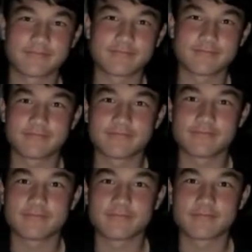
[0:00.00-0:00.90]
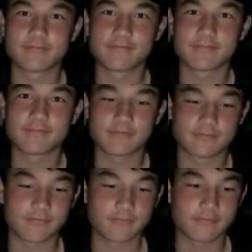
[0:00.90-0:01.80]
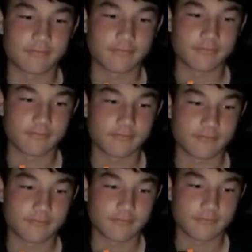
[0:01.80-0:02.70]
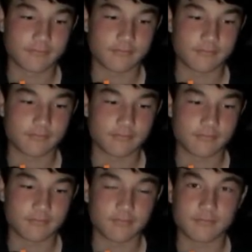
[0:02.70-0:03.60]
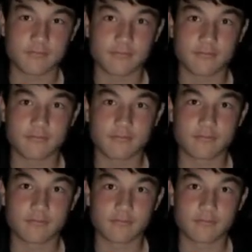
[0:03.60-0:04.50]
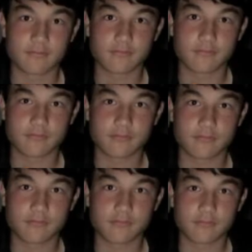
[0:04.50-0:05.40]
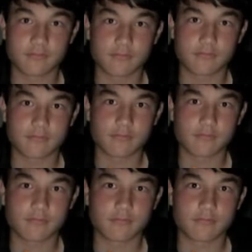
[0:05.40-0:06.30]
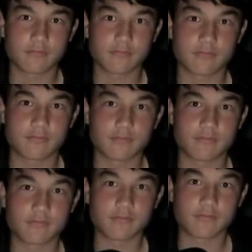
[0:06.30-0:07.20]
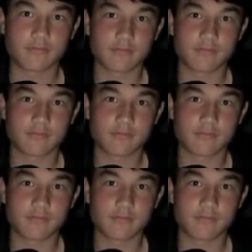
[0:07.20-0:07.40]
The person shown says nothing.